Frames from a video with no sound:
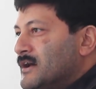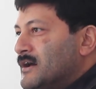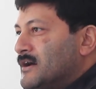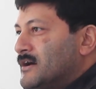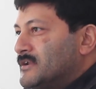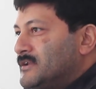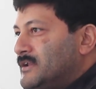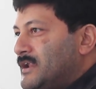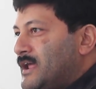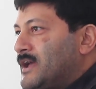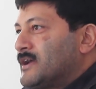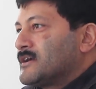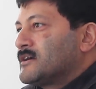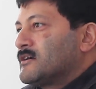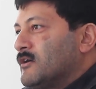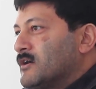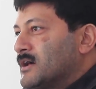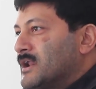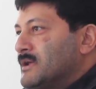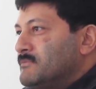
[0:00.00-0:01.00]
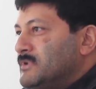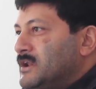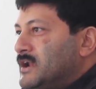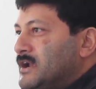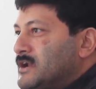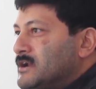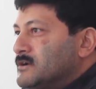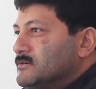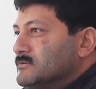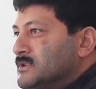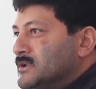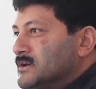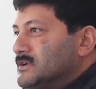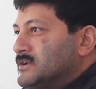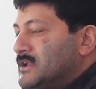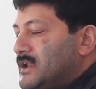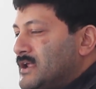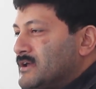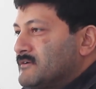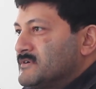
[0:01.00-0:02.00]
a knack or ability to learn
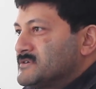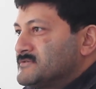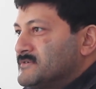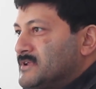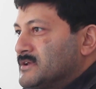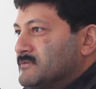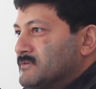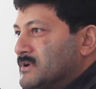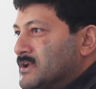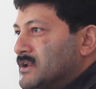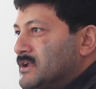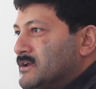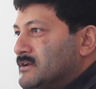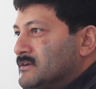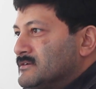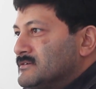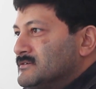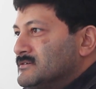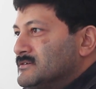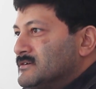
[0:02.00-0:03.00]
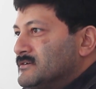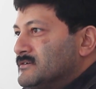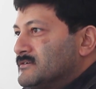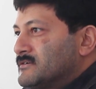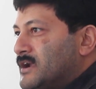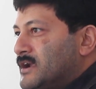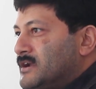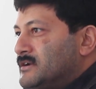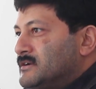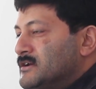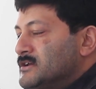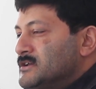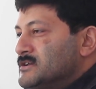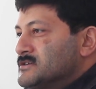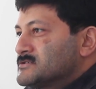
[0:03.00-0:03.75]
a language very quickly, right?